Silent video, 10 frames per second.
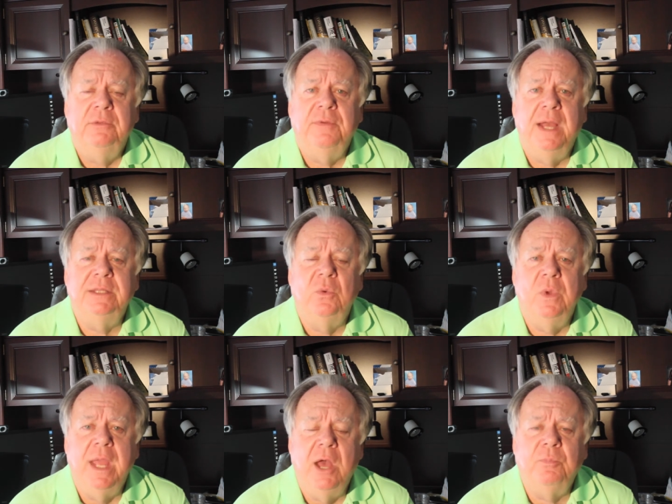The fact that
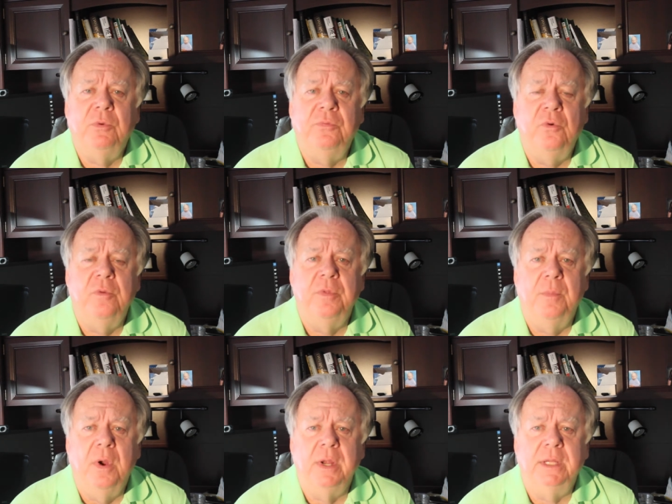we outperformed
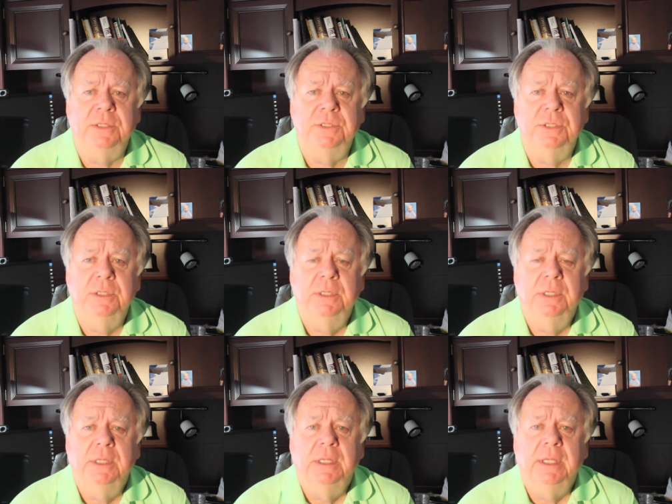the markets
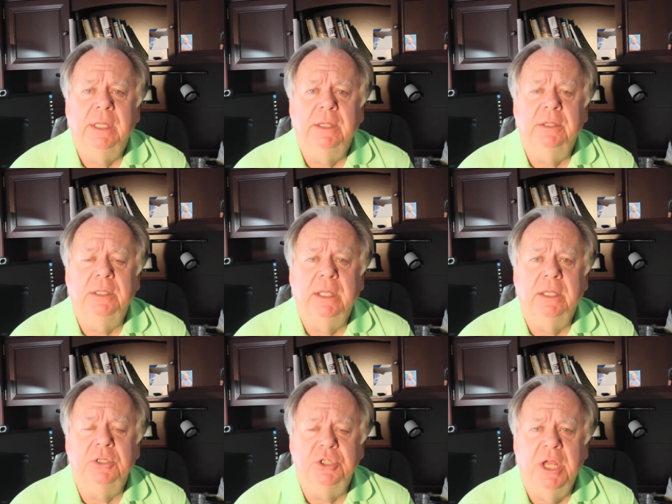in, in